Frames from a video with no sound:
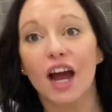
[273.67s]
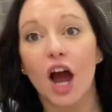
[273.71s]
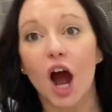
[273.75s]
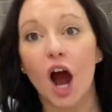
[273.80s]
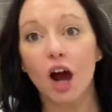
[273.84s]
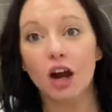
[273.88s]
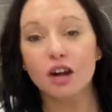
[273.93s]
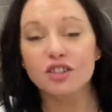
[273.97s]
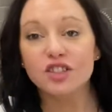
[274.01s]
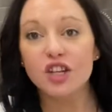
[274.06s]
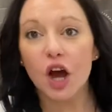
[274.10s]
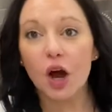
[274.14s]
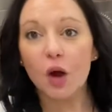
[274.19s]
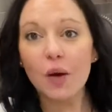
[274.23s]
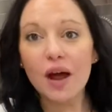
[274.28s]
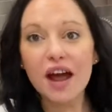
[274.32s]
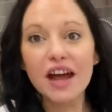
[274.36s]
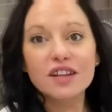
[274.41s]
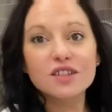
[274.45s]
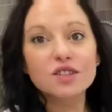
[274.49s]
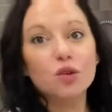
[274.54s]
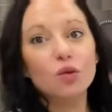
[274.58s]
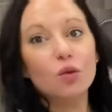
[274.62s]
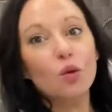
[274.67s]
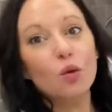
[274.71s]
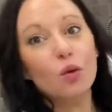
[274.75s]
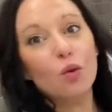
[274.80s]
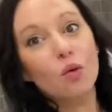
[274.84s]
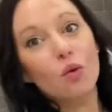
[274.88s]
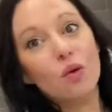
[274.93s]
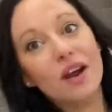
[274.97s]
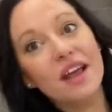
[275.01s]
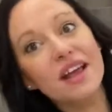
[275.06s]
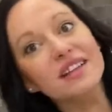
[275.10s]
Our dough has
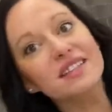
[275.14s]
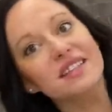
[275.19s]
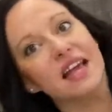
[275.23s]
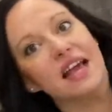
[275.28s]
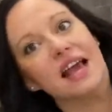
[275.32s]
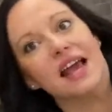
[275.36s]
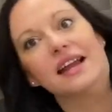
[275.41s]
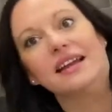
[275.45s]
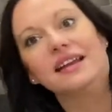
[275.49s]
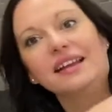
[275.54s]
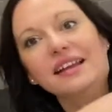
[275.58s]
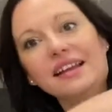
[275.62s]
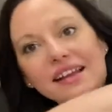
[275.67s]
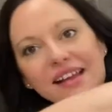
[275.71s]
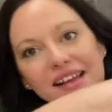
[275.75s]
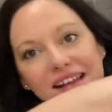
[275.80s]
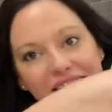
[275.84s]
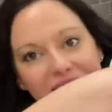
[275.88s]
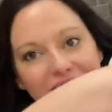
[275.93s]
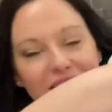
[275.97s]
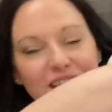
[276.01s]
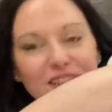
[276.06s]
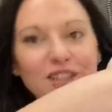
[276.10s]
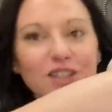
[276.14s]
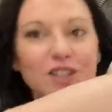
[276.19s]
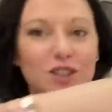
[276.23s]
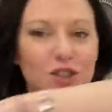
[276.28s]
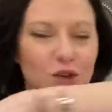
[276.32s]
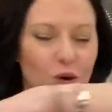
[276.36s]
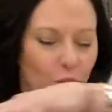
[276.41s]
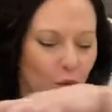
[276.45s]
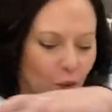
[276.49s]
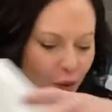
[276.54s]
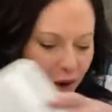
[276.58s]
risen to
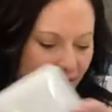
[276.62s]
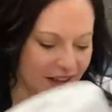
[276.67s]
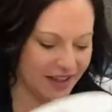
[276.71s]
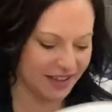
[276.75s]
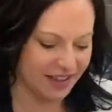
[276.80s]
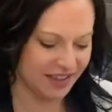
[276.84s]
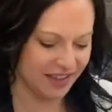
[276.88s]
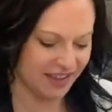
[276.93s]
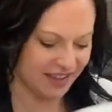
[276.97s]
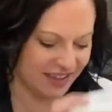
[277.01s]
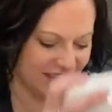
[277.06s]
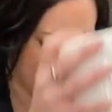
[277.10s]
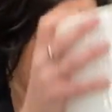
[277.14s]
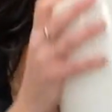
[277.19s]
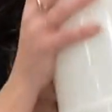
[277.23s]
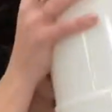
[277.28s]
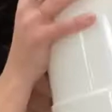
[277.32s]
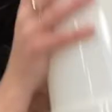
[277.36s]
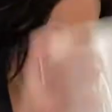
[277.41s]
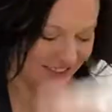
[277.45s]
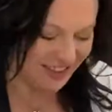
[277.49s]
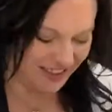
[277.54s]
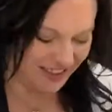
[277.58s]
twice its size.